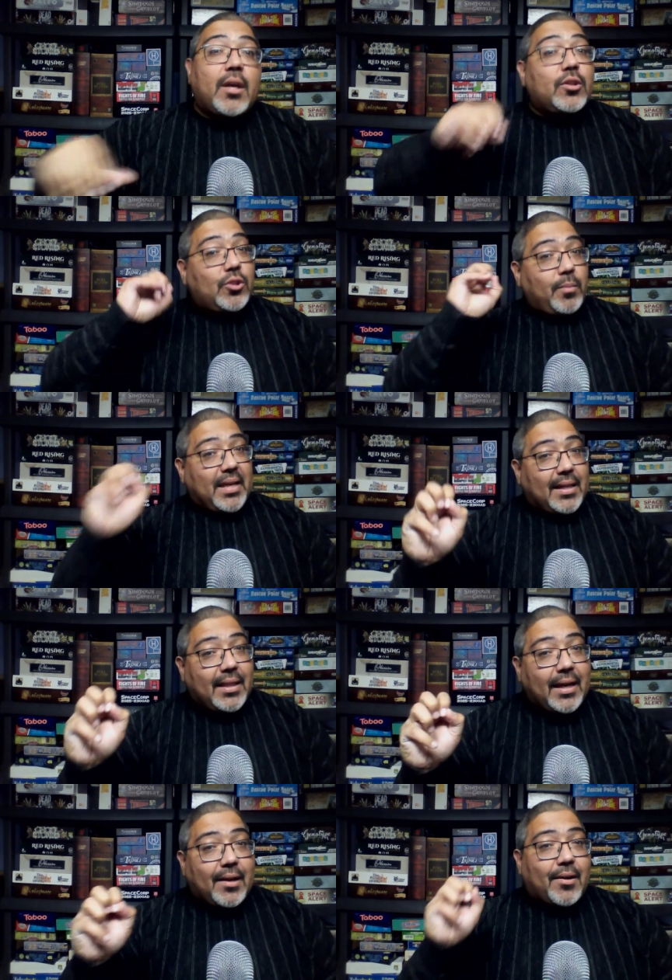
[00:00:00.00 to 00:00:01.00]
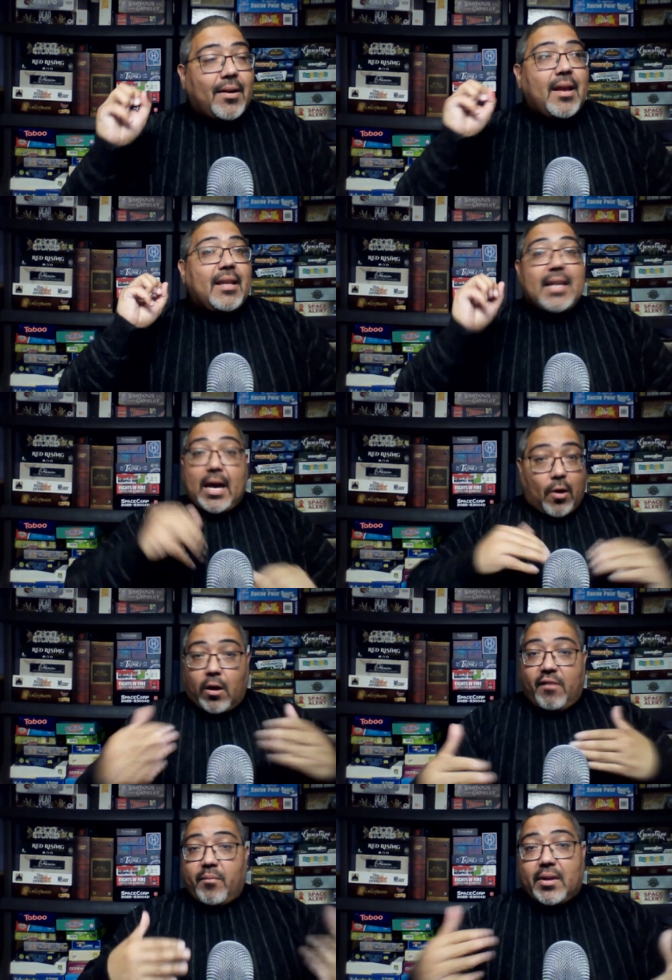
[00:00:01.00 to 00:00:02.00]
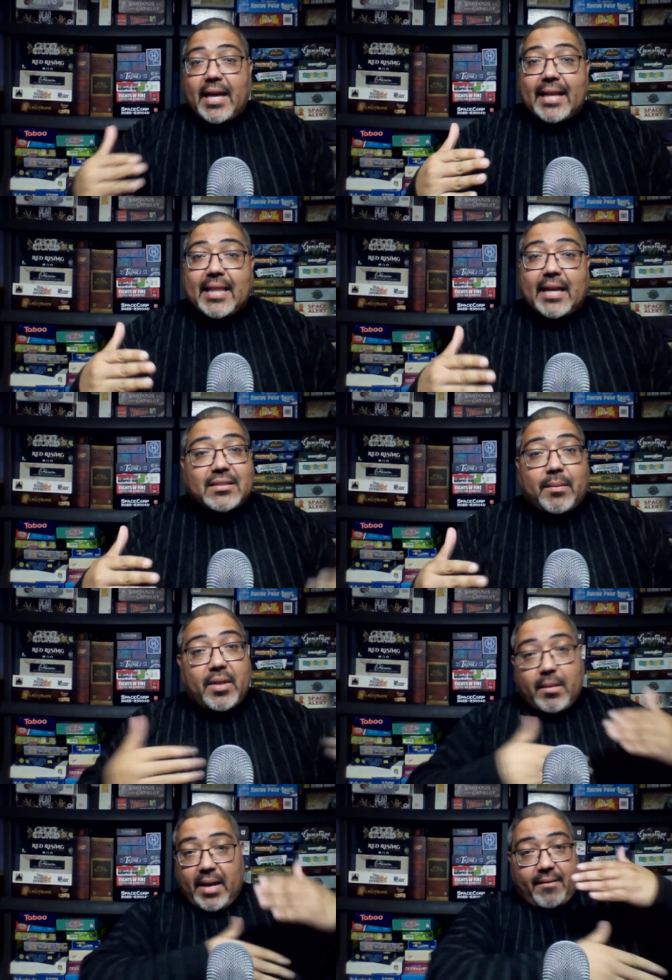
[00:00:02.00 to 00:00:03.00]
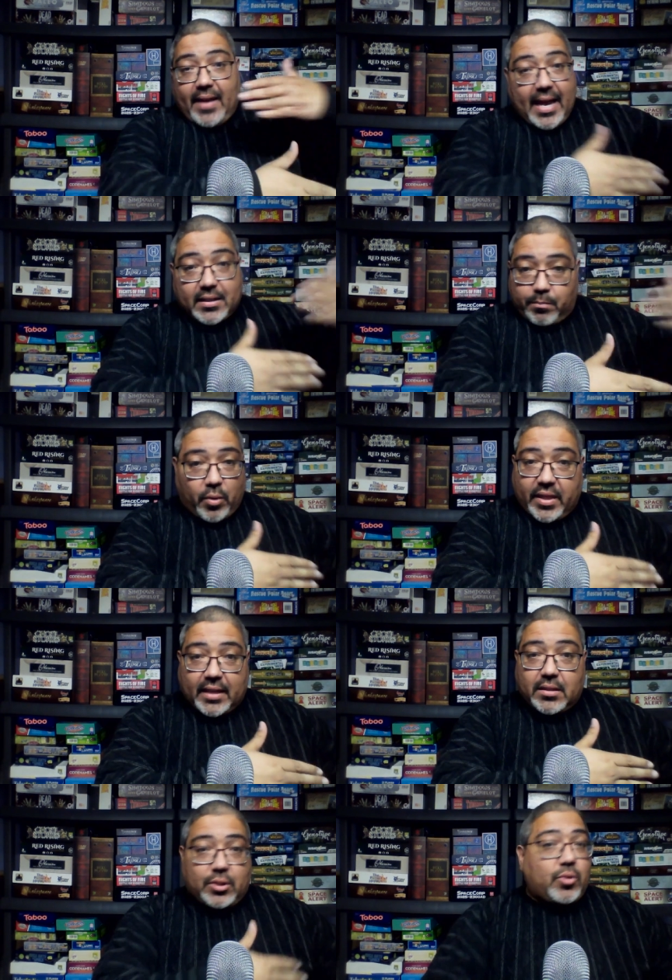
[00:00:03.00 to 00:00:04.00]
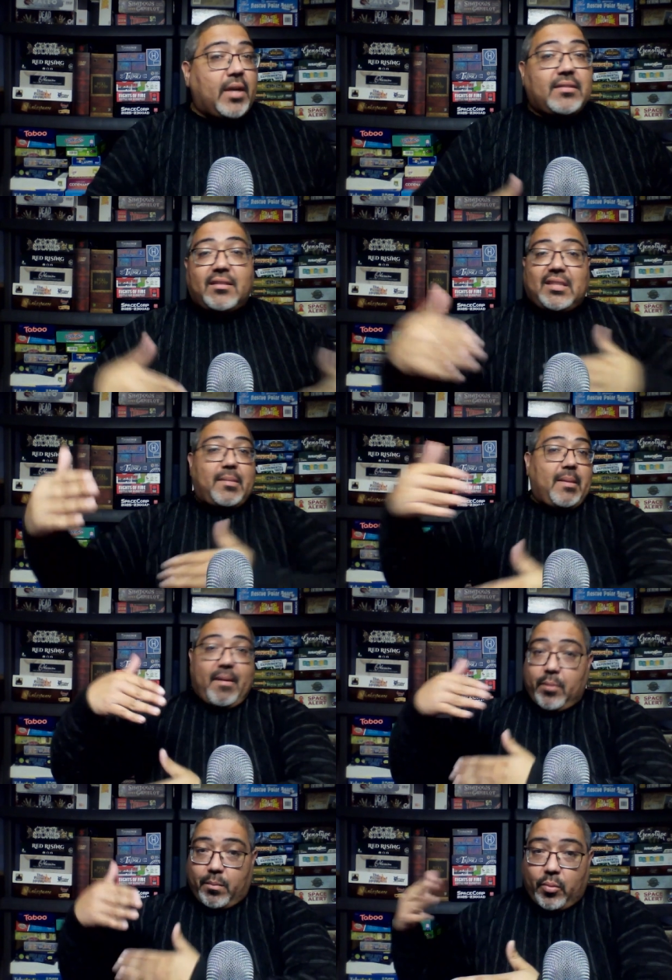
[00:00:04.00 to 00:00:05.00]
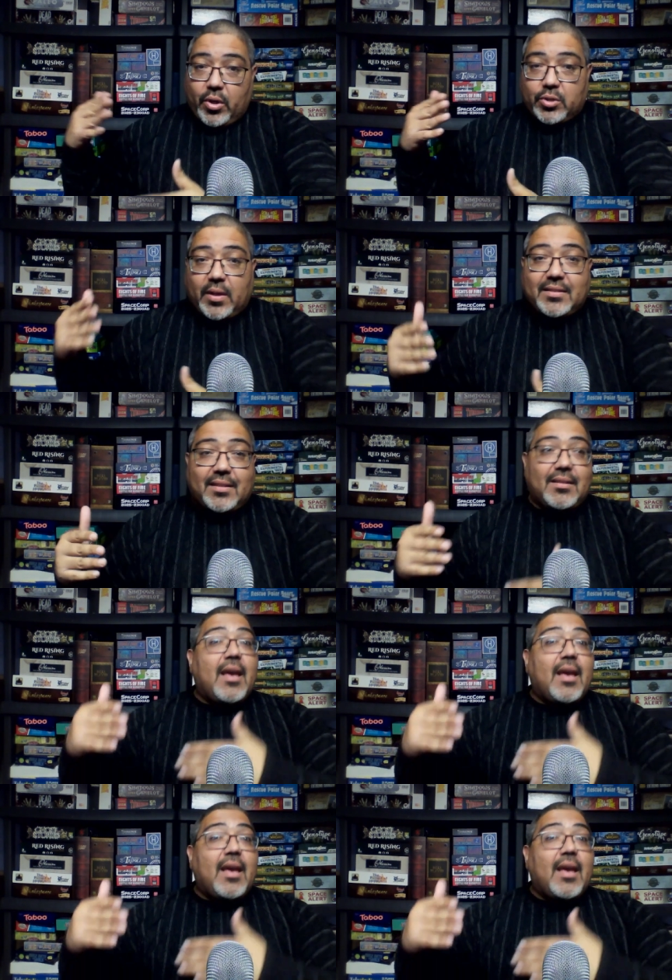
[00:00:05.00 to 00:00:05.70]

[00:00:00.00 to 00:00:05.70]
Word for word: To be clear, not all of them are like that. Some of them have ex- both excellent choices, some of them have both poor choices,